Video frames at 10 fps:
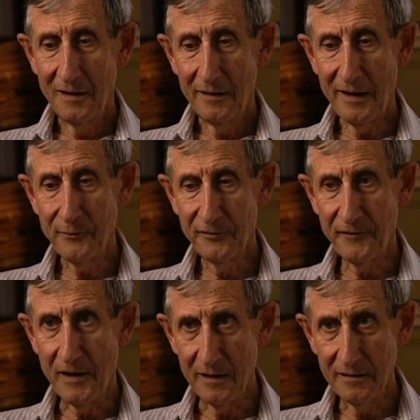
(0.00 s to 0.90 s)
that was
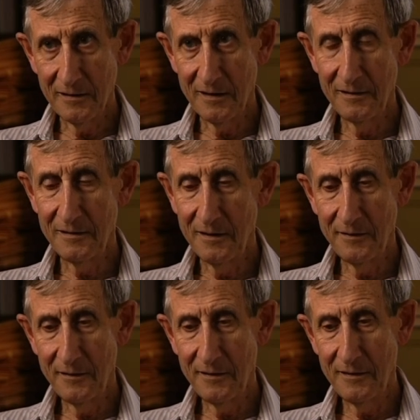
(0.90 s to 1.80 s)
fine. And, uh,
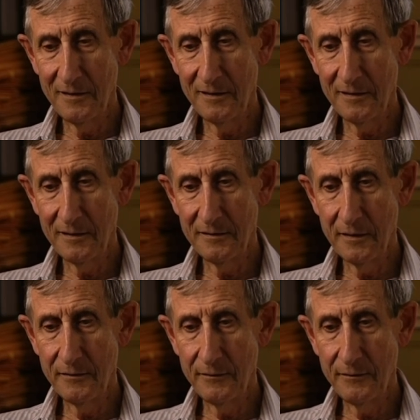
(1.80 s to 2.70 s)
uh, and, and,
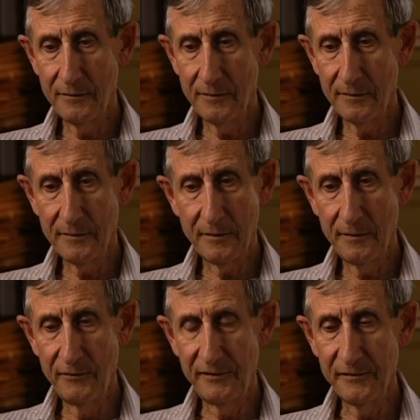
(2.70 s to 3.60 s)
and uh,
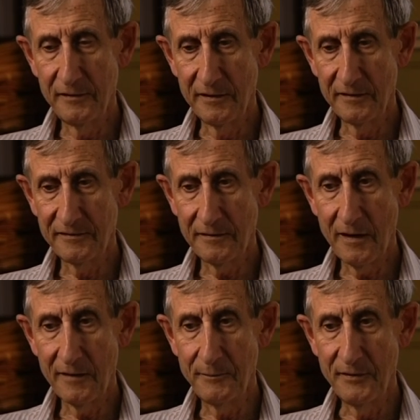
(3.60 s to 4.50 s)
in recent years, there
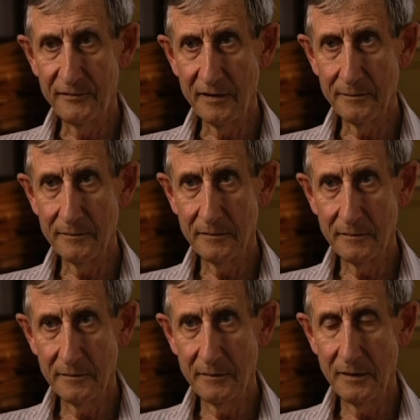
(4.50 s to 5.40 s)
has been some
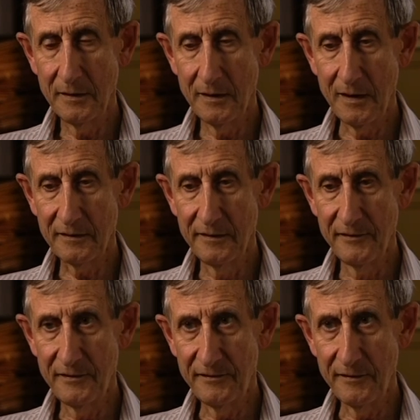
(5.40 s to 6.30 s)

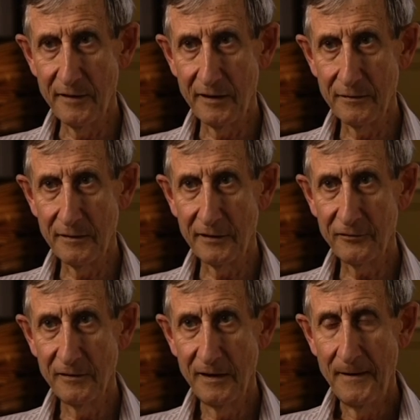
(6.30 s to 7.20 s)
activities in that
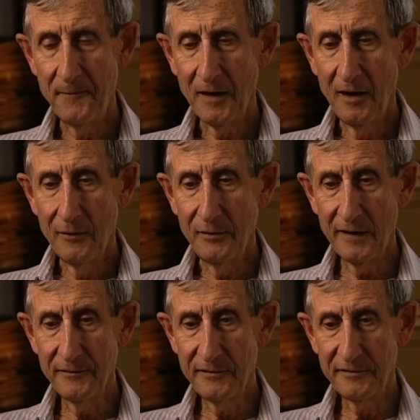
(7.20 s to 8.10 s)
direction. We
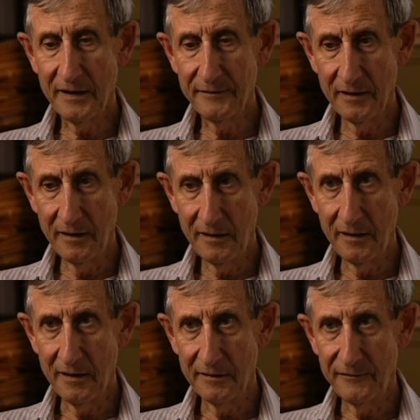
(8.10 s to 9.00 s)
haven't discovered
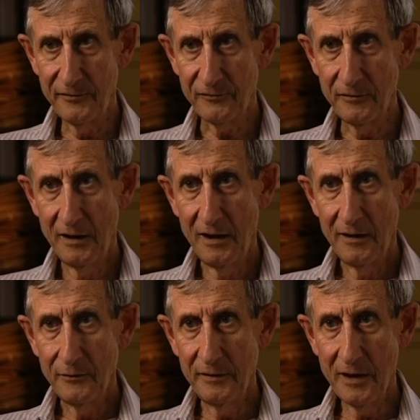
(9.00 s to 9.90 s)
anything artificial.
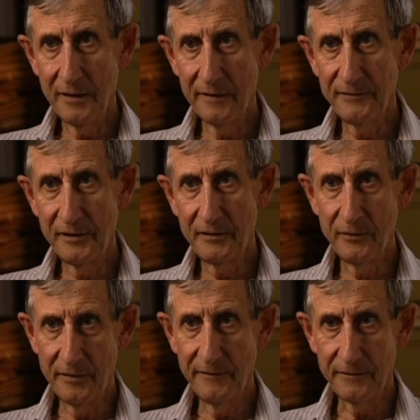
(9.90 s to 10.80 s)
We now have very
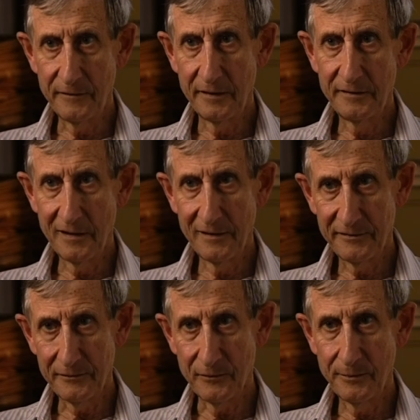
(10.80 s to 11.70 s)
good infrared
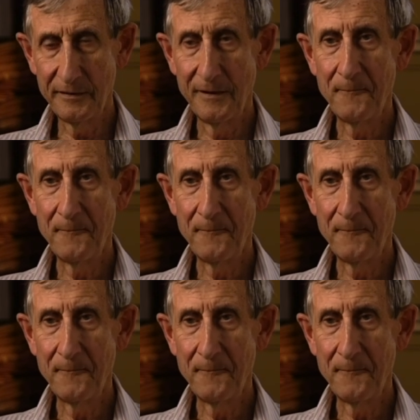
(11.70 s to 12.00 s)
telescopes,